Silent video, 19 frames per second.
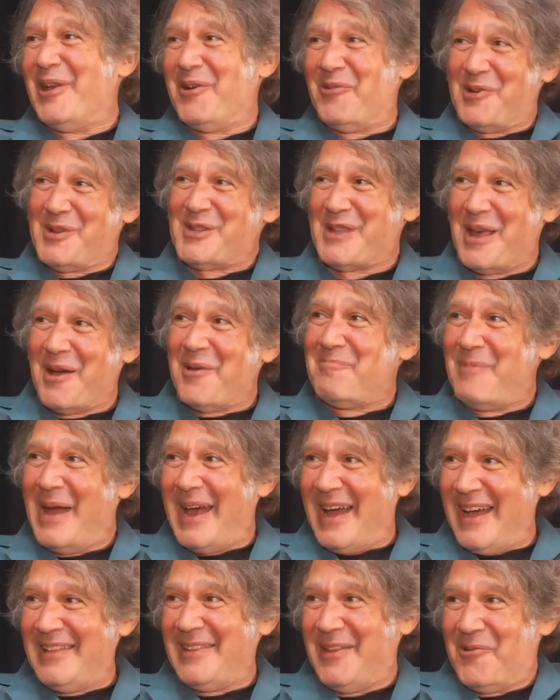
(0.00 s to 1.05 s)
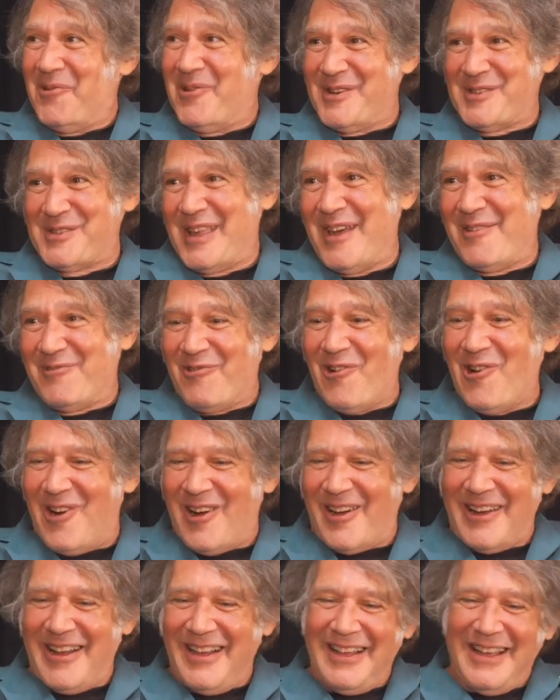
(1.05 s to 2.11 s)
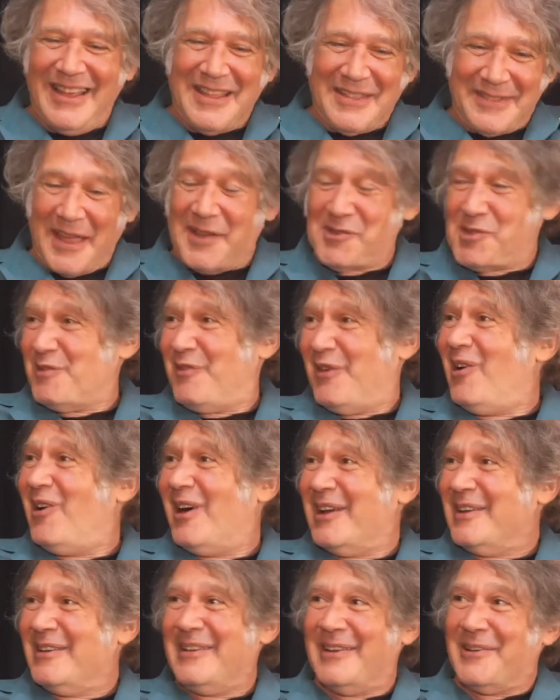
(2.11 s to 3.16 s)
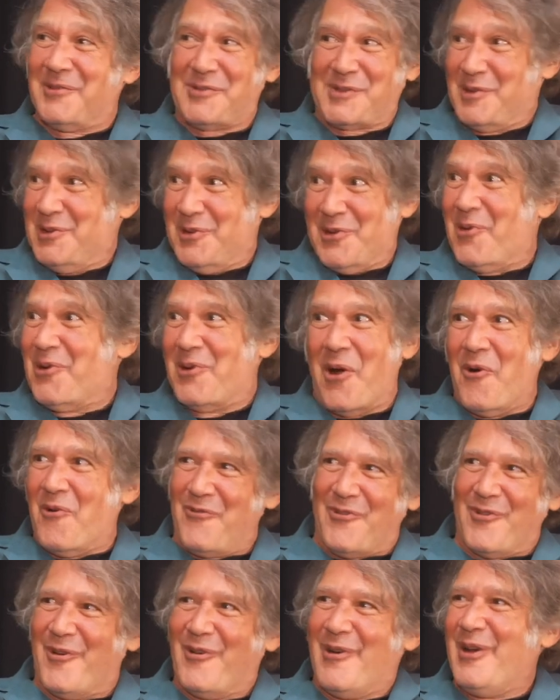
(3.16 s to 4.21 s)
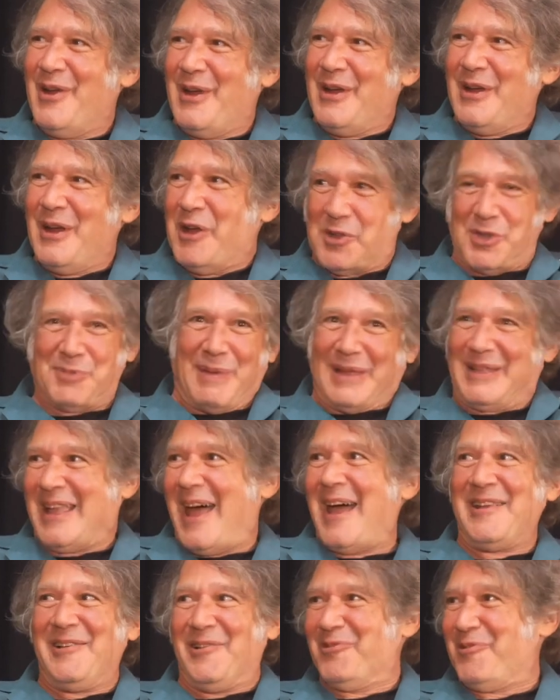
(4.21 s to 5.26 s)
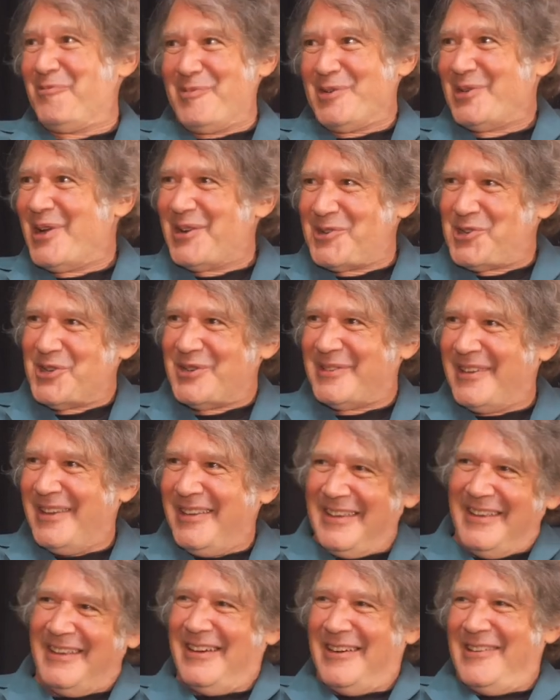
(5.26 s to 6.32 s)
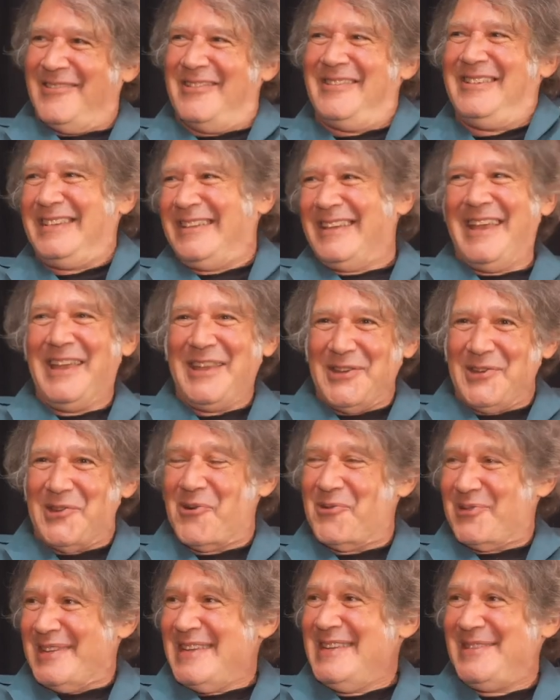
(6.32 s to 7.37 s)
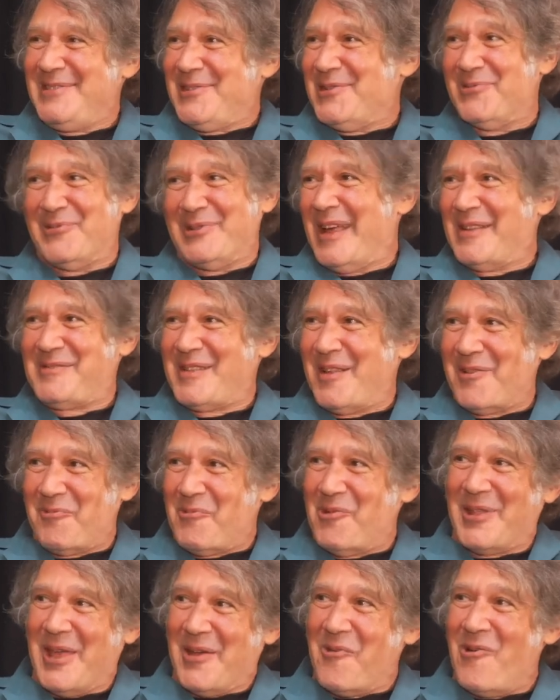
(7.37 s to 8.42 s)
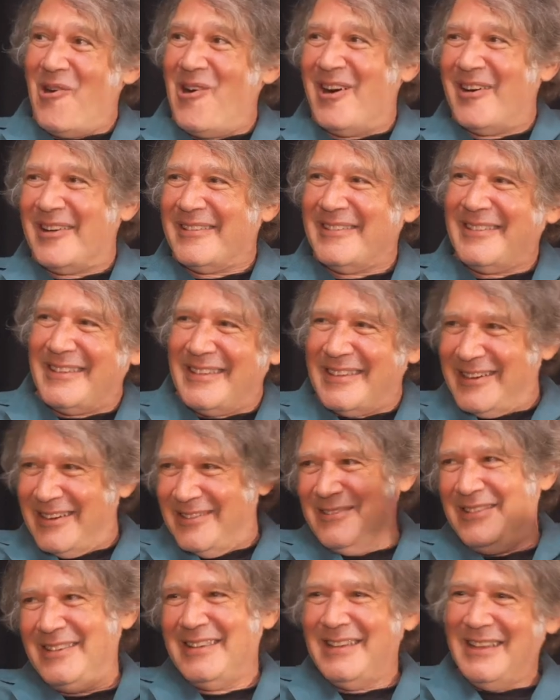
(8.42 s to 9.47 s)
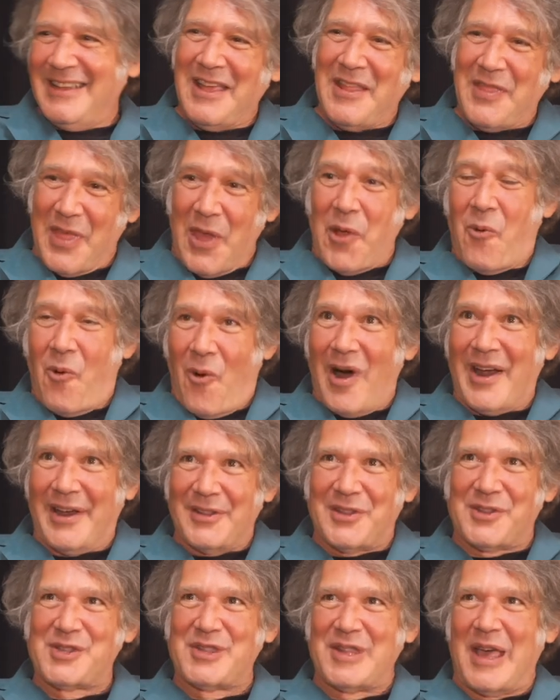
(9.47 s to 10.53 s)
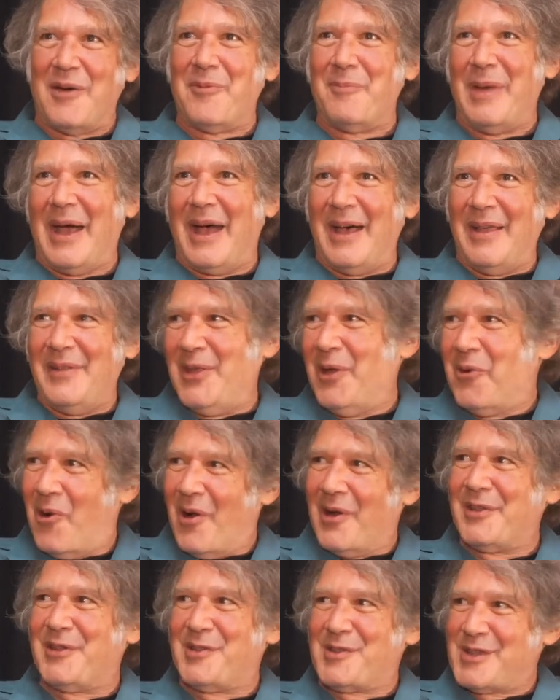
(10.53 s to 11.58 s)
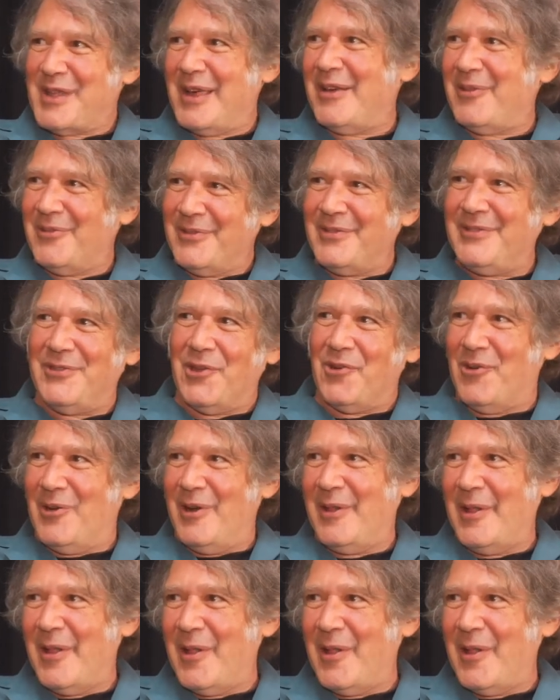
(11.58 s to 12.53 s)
They want to sound bad. They want to sound raw. That's fine, you know. So you don't go for a spectacular production, you know. You don't need to, and that's not what they want, you know. They want it to sound bad. They want it to sound dirty.